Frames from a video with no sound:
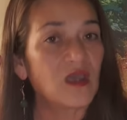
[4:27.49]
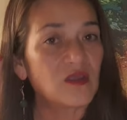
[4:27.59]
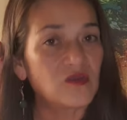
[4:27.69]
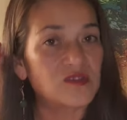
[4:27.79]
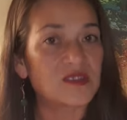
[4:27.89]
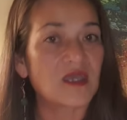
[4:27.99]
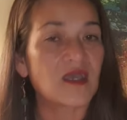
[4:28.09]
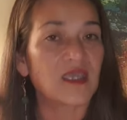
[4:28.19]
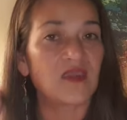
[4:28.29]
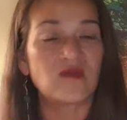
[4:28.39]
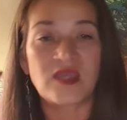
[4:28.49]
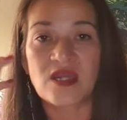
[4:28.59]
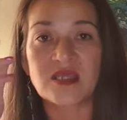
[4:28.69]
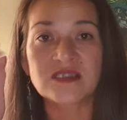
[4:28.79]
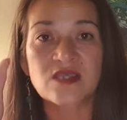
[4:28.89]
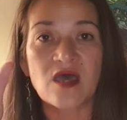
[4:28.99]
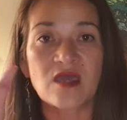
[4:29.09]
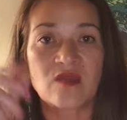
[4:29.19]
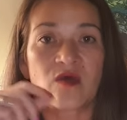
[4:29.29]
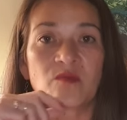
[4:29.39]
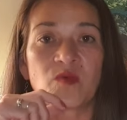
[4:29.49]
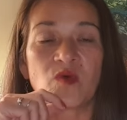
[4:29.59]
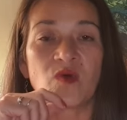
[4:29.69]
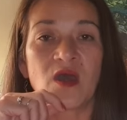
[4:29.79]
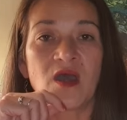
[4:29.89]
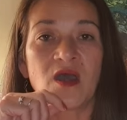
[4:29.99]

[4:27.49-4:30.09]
using our hearing and our sight a lot more.